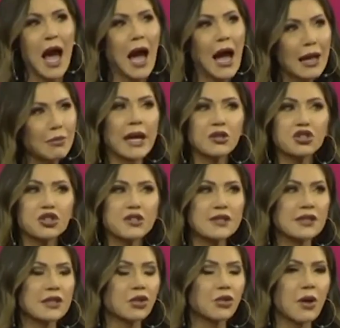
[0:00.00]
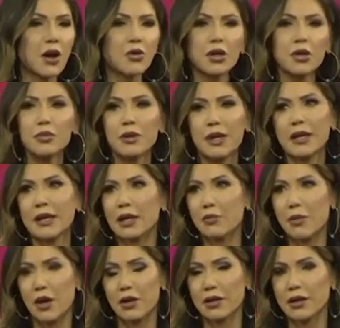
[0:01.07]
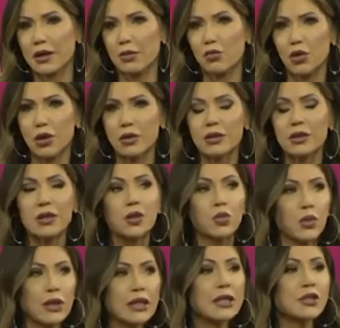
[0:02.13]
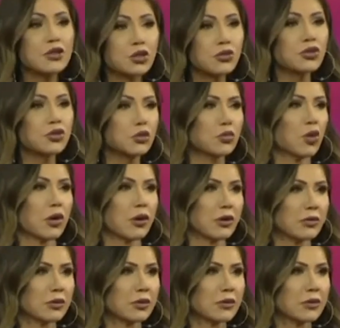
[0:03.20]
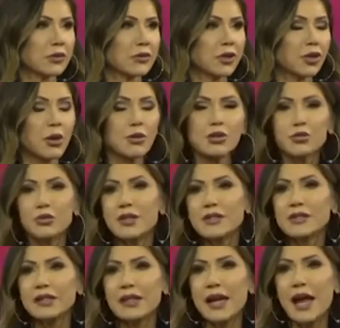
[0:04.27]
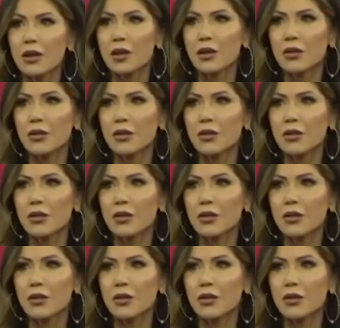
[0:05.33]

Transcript: I can't just sit around complaining about it anymore. We need to do more. You know, I was recently